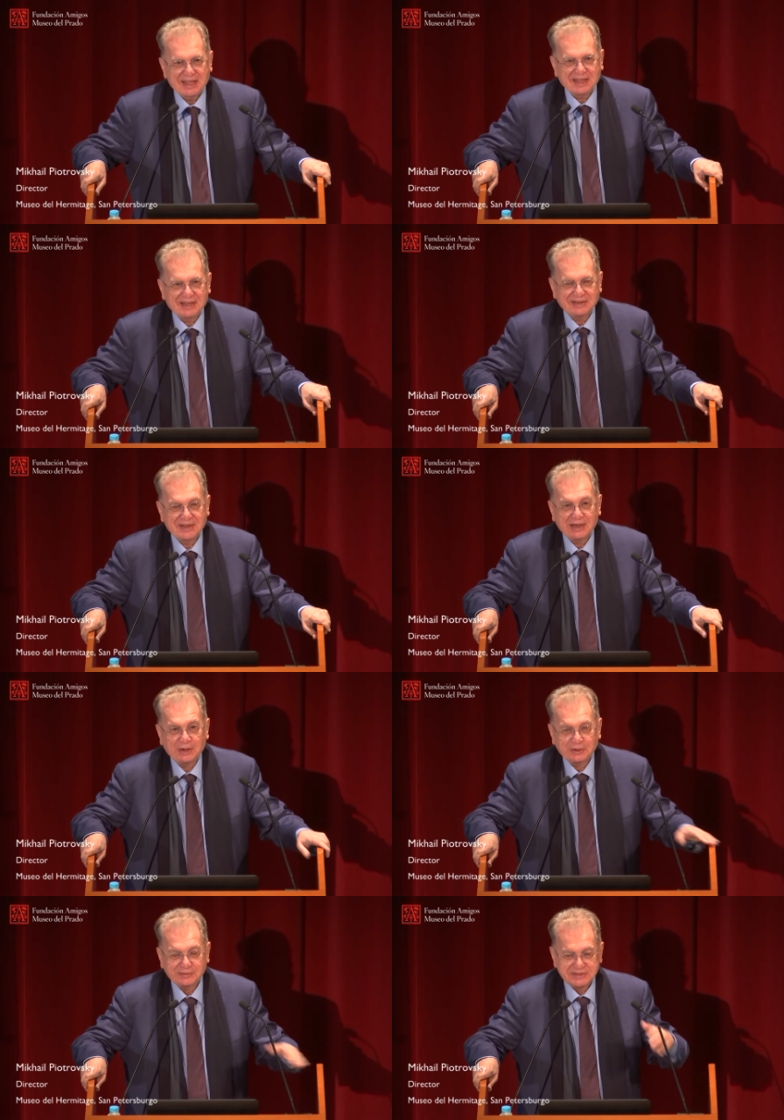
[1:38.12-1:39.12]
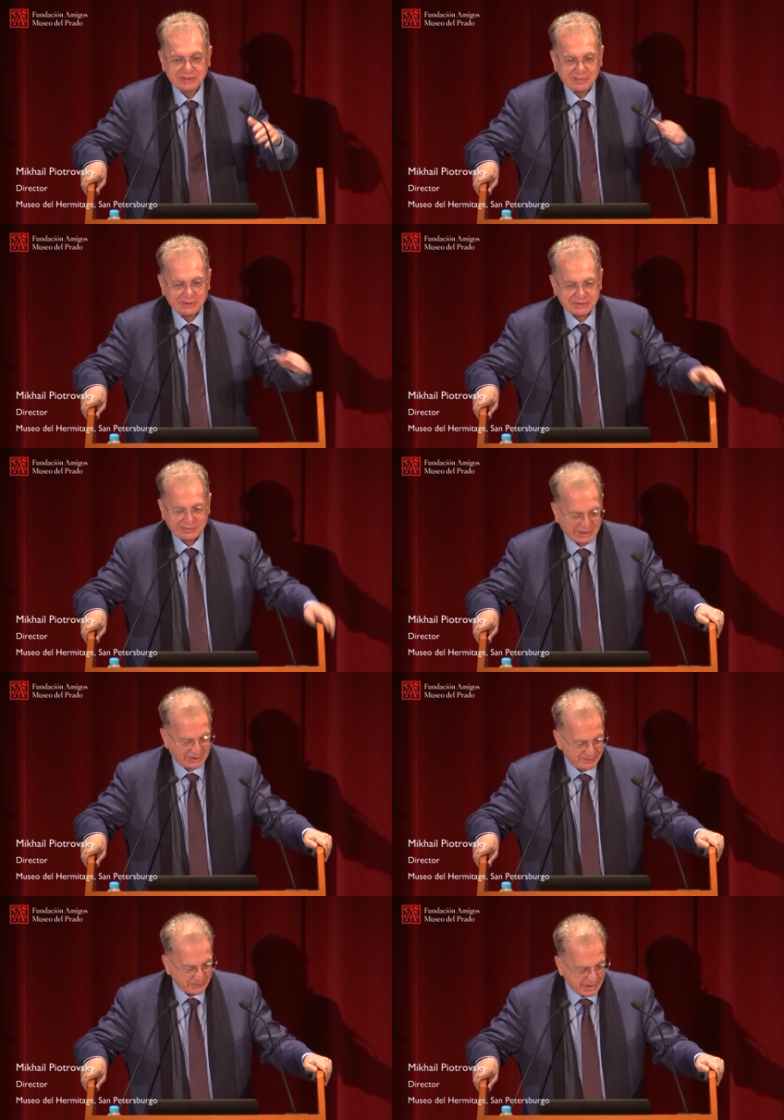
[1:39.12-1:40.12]
Uh, there are a lot of symbols of
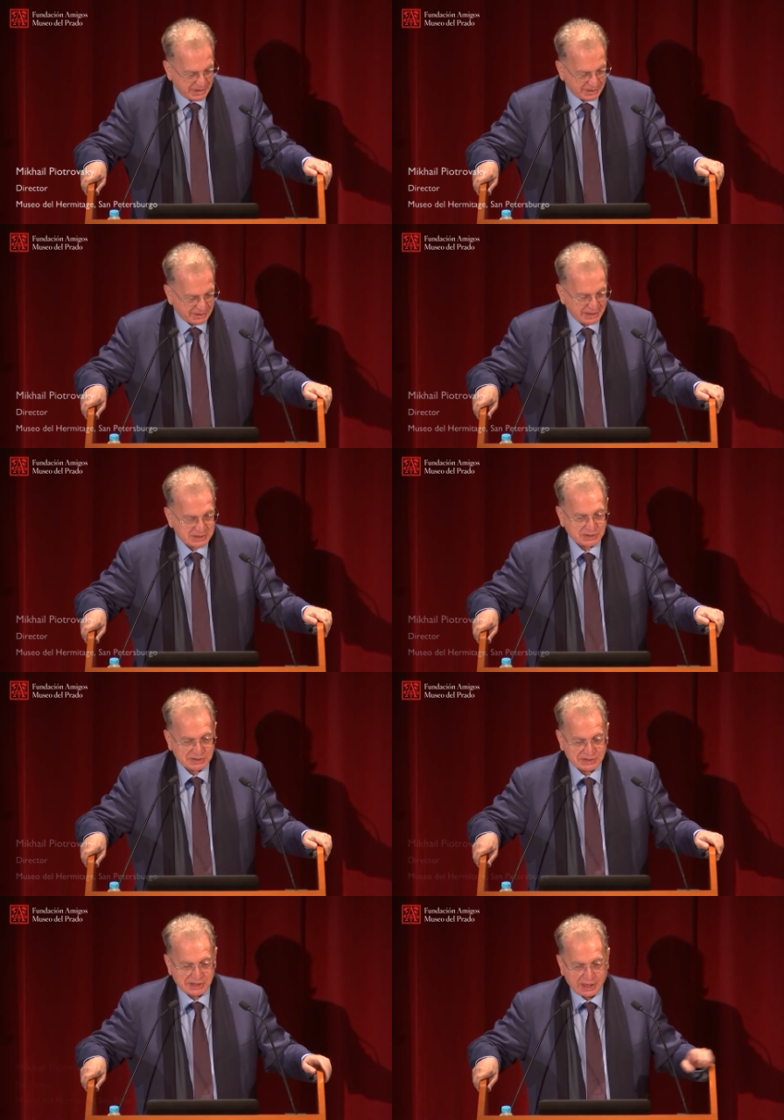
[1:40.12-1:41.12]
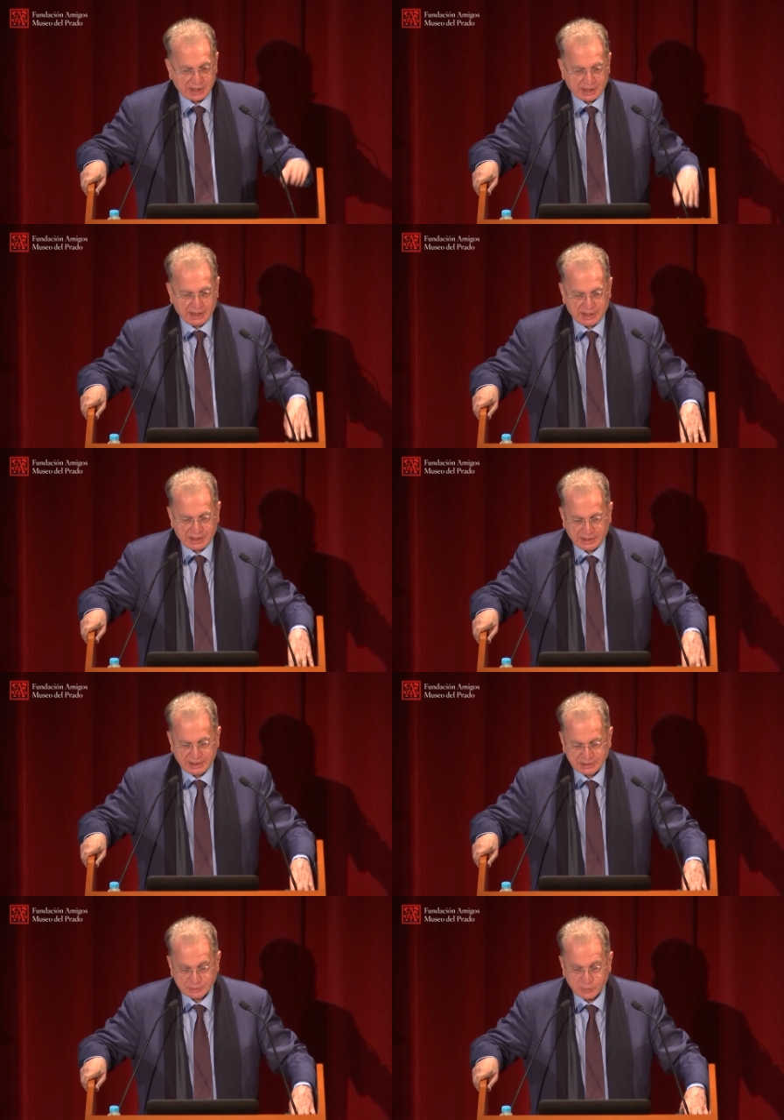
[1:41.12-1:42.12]
our relations, uh,
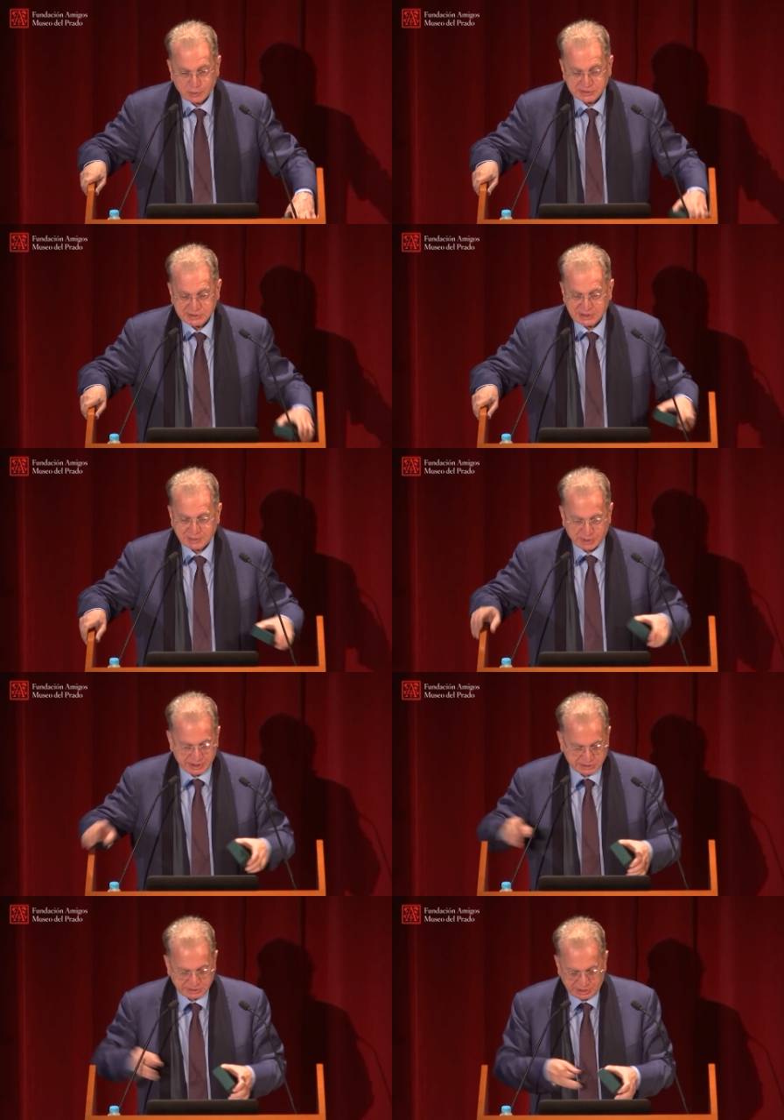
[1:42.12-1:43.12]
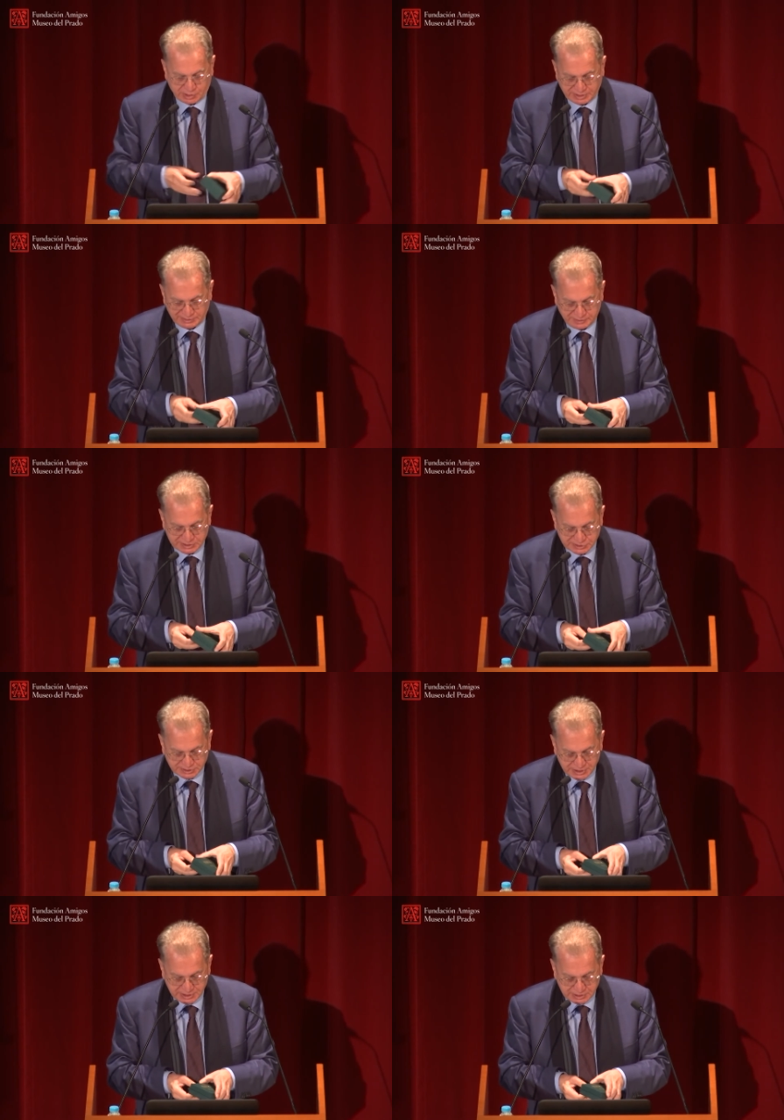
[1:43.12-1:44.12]
and we also celebrated our
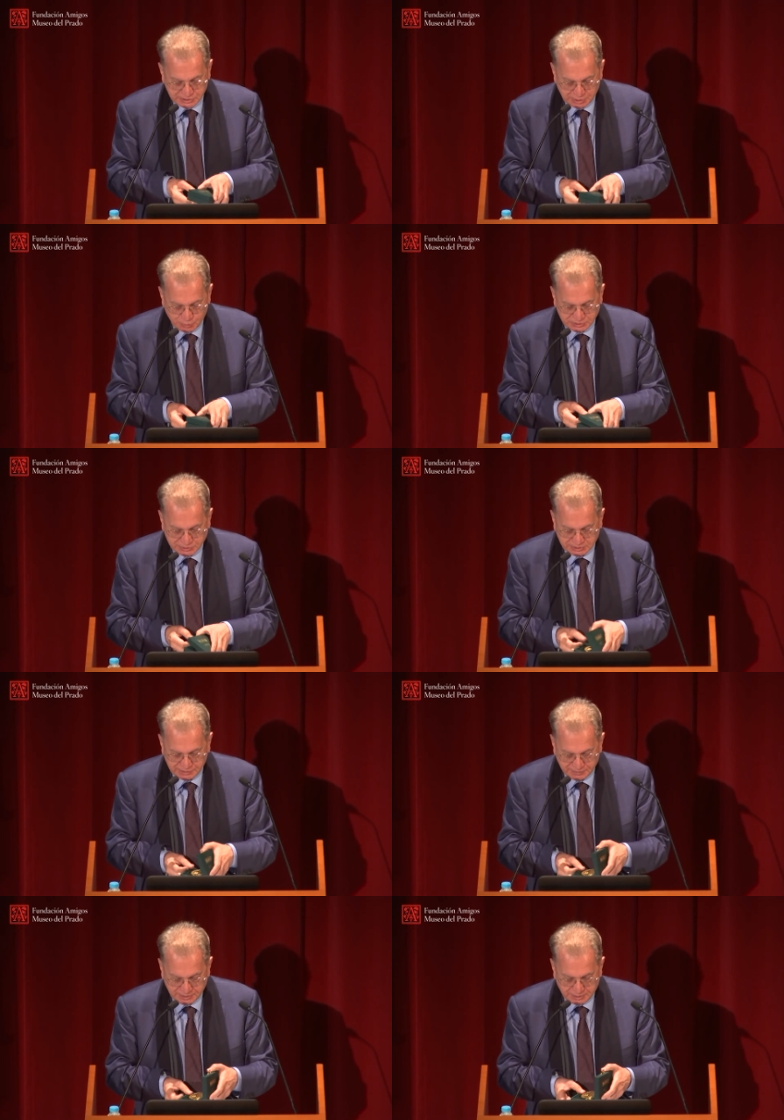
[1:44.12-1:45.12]
anniversary, so I want to give